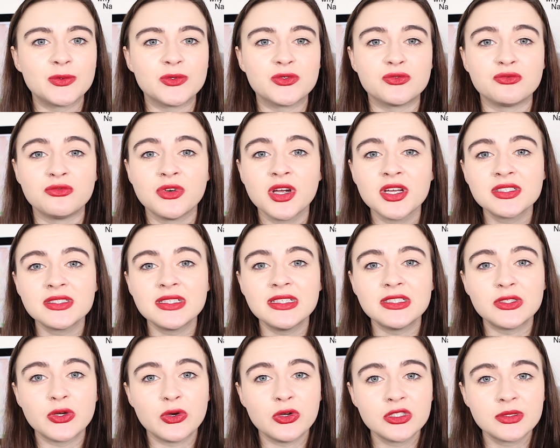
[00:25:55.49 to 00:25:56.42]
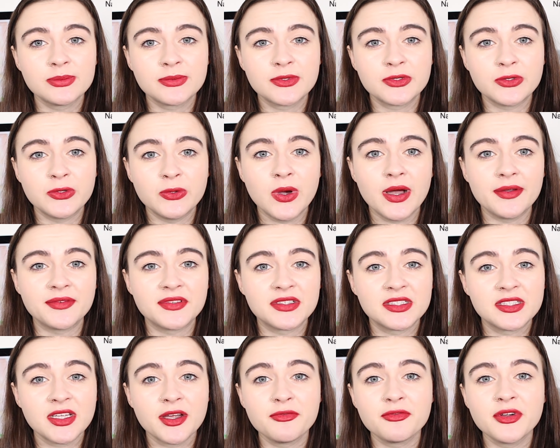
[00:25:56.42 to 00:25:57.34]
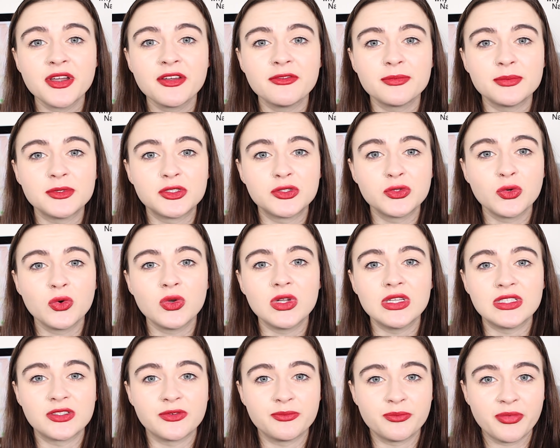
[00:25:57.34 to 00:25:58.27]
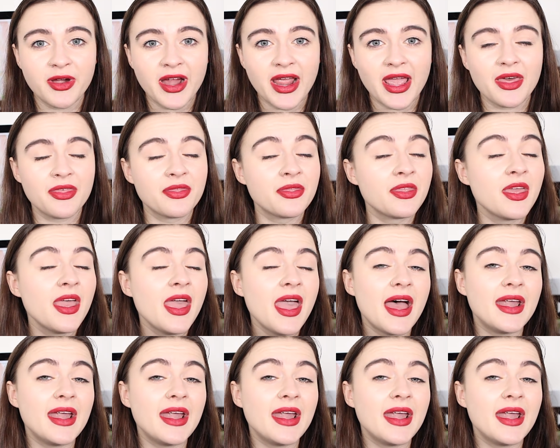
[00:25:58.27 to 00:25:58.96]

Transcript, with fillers: was rushed into hospital after suffering from shortness of breath,